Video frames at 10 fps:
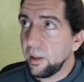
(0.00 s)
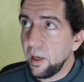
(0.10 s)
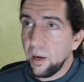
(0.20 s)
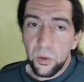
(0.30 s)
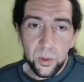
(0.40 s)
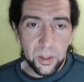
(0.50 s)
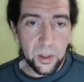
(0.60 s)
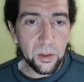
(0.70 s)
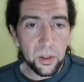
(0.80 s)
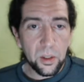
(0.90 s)
Every one of
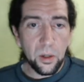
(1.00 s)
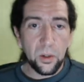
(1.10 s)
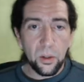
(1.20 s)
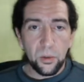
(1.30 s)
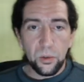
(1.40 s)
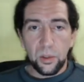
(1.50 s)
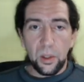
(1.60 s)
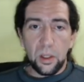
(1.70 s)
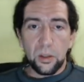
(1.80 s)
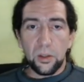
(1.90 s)
these scenarios,
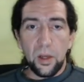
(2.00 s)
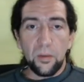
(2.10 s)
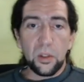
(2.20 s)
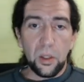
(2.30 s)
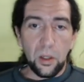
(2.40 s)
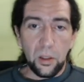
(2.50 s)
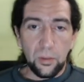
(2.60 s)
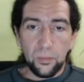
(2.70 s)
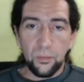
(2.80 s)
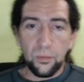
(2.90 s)
it's devastating.
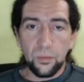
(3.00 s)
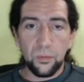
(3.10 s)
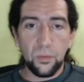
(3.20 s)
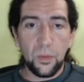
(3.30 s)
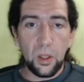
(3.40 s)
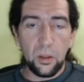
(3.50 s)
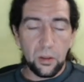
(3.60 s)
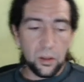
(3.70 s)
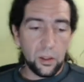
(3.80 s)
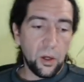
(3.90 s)

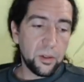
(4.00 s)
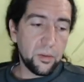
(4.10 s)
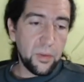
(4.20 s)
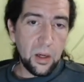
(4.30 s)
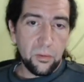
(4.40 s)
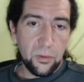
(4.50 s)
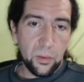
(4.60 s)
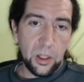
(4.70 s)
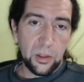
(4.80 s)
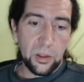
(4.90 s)
The loss of that
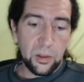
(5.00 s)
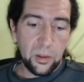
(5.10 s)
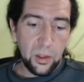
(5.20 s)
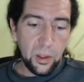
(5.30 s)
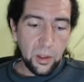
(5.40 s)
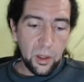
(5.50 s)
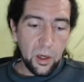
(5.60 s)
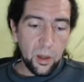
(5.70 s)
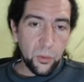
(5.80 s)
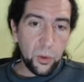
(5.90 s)
information
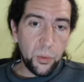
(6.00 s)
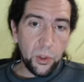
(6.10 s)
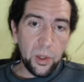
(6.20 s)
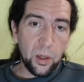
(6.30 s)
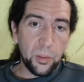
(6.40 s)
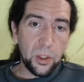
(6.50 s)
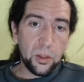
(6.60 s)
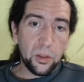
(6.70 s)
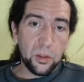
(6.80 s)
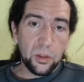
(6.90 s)
could put you out of
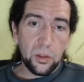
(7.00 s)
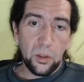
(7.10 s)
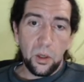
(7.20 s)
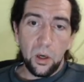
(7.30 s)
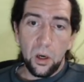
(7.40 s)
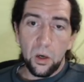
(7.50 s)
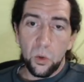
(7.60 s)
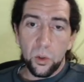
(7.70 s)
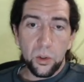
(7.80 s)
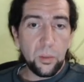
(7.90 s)
business,
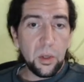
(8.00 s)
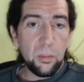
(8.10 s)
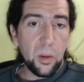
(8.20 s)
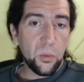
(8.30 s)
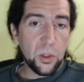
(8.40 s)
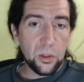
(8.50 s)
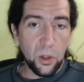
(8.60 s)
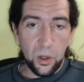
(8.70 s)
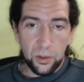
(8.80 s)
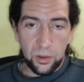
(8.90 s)
or it could be memories
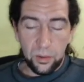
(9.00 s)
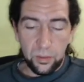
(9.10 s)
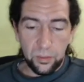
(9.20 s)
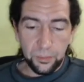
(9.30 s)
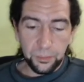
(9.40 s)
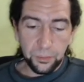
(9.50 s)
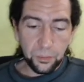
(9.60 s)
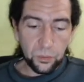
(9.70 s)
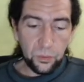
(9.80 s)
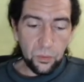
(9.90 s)
lost,
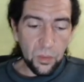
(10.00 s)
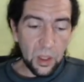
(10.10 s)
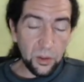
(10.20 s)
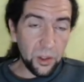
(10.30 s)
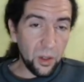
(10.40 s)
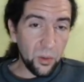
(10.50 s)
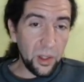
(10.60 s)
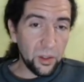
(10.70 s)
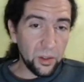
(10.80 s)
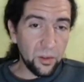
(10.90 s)

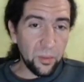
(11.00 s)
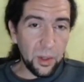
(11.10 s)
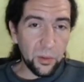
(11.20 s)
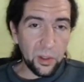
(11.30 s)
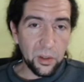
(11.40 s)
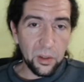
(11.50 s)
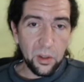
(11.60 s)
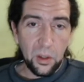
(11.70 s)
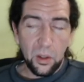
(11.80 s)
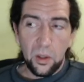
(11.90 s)
generations of memories,
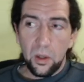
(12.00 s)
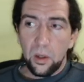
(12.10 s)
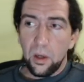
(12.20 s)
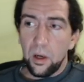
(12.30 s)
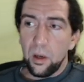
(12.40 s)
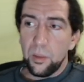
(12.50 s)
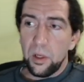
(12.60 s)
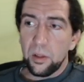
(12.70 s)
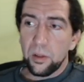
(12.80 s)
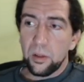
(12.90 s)
and
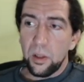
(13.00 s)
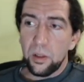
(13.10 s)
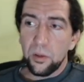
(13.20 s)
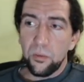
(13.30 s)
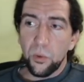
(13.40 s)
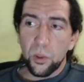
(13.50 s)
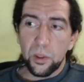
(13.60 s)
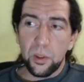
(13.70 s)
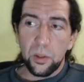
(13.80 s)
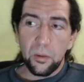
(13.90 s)
it's unfortunate.